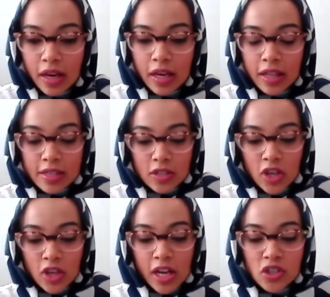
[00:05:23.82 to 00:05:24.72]
there's a
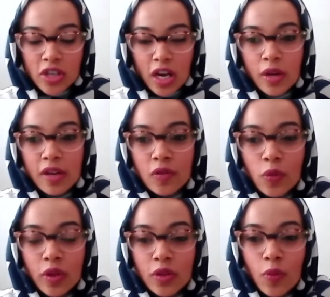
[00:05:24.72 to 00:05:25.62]
change now, even
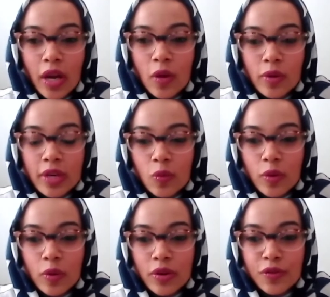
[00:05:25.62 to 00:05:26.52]
with the way we
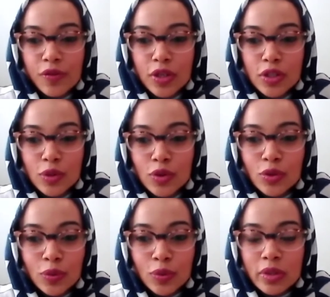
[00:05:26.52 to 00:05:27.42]
refer to
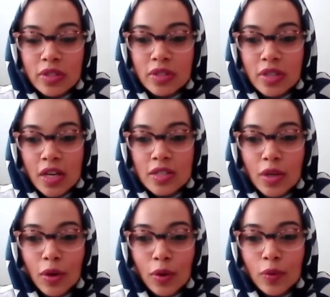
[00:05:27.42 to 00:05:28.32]
schools.
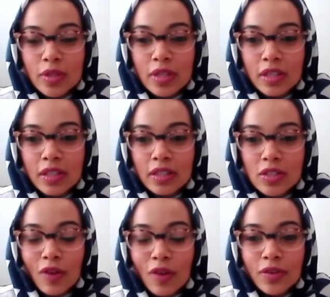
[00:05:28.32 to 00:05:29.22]
So it's
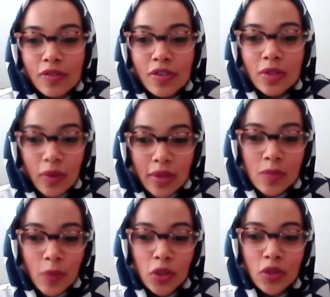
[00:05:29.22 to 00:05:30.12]
often referred to as
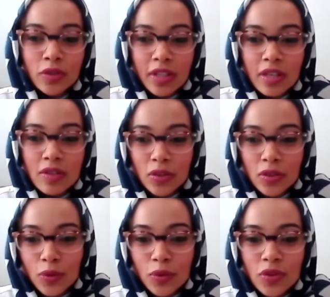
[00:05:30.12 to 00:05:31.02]
special needs
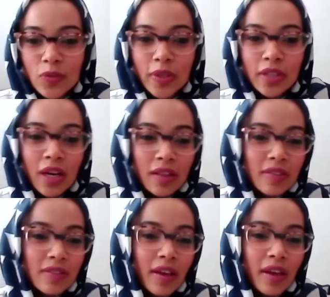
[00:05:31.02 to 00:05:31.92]
schools, but now they're
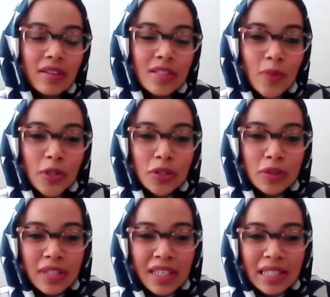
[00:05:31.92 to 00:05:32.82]
saying special
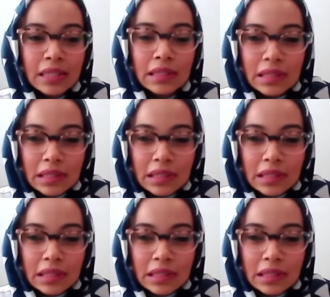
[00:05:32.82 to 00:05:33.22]
needs,